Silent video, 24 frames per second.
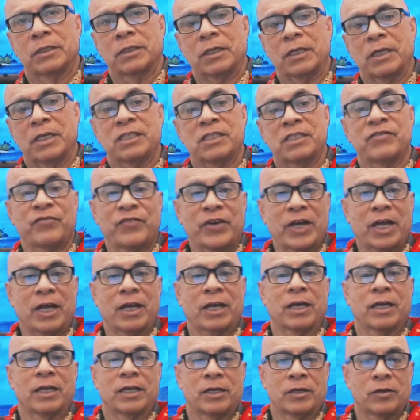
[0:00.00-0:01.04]
is
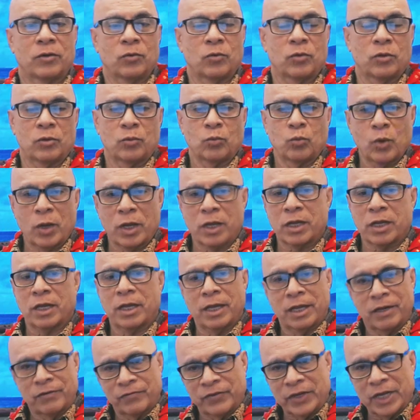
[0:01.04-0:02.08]
va, or waka
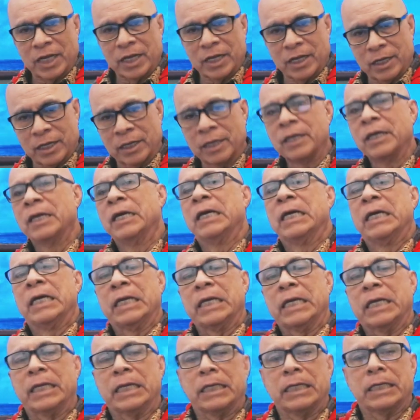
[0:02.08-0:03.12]
and vaka
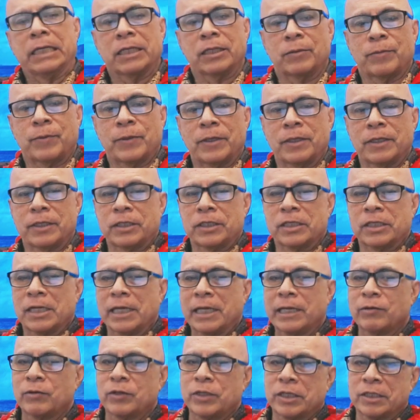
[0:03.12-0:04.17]
in other Polynesian
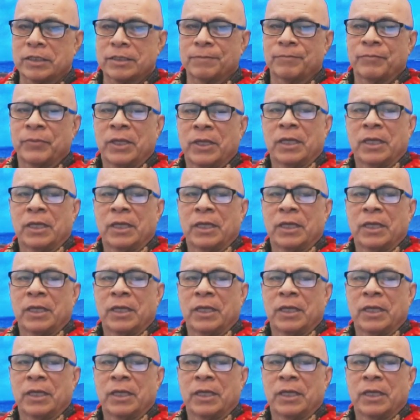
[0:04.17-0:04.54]
languages.